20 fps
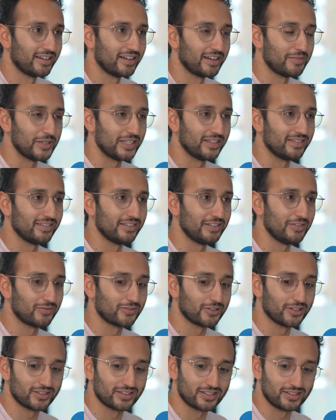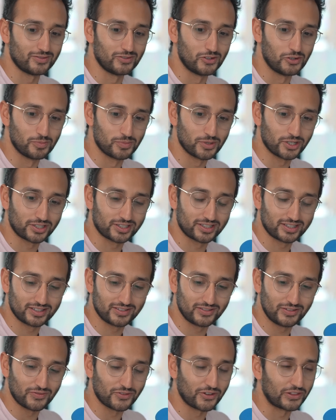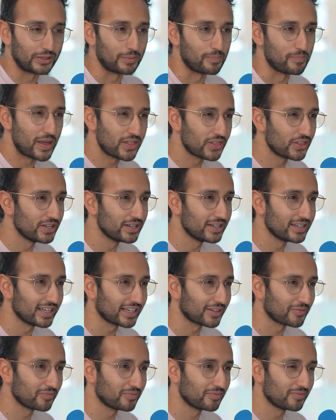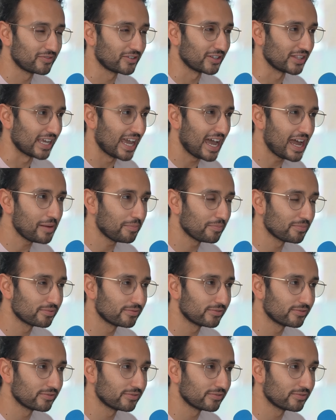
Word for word: I hmm. mean, you've got the notebooks, you've got the method, like you've got the app,